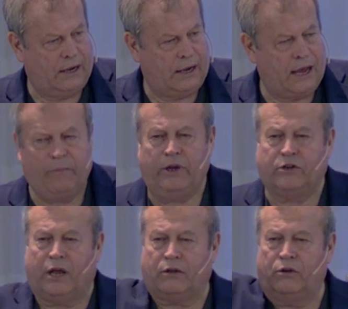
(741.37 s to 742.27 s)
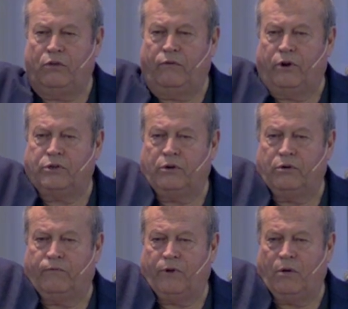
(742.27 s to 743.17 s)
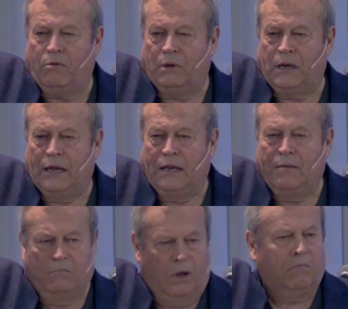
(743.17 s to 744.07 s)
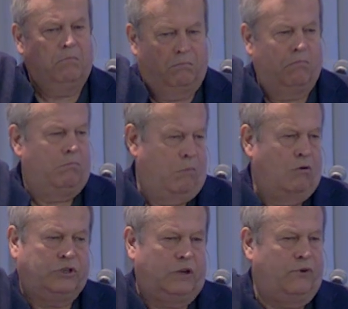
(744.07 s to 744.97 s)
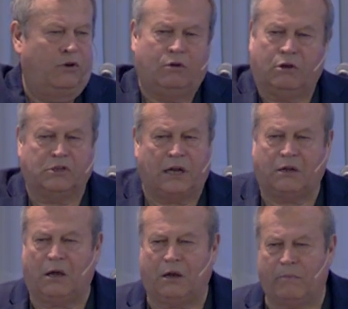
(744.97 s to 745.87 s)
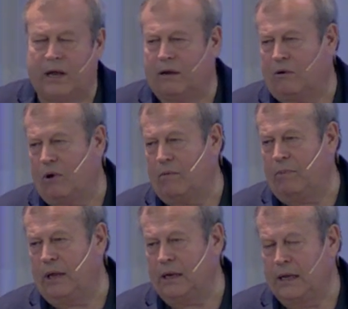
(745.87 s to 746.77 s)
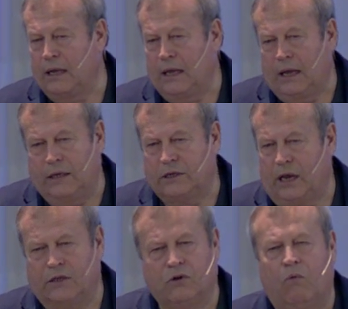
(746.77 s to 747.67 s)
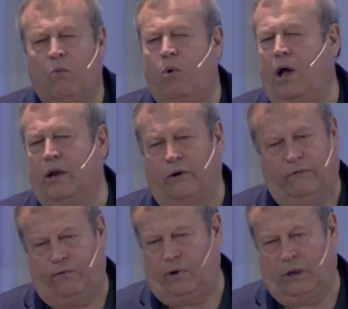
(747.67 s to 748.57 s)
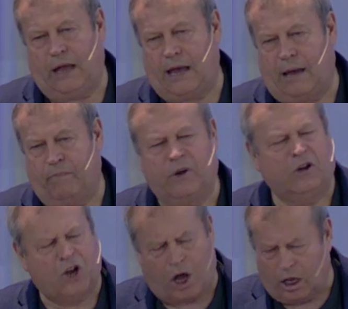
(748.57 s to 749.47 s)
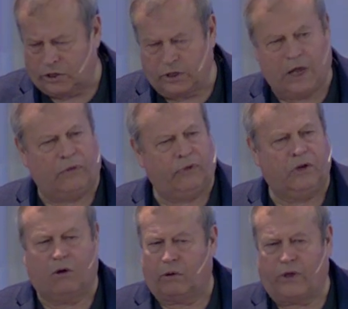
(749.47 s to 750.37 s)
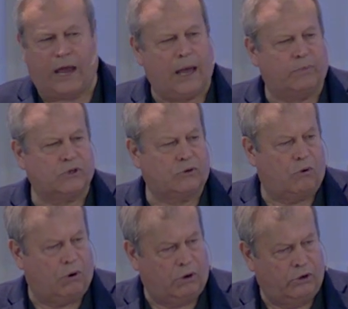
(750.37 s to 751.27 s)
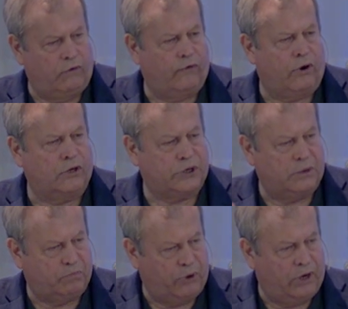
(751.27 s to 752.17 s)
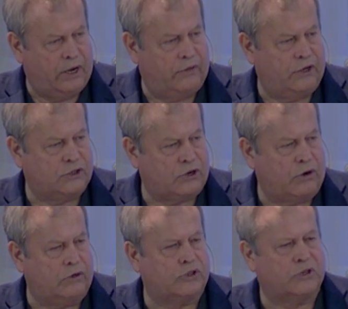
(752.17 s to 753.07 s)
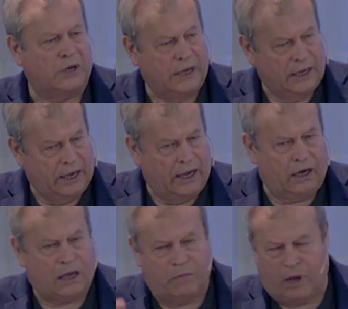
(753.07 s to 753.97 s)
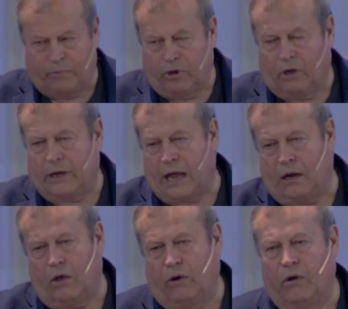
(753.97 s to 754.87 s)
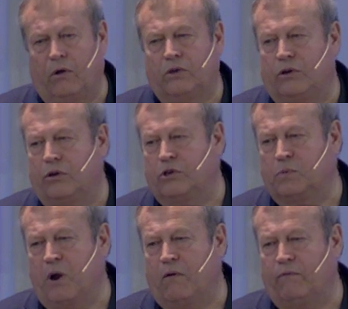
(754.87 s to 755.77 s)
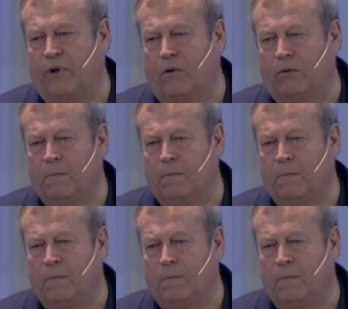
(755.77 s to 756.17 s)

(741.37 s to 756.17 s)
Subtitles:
How many's got the YouVersion on your phone? Most of you do because I talk about it quite a bit. It's a wonderful app. Costs nothing. Go to the App Store, YouVersion, put it in the search. It'll come up. You can download it onto your smartphone.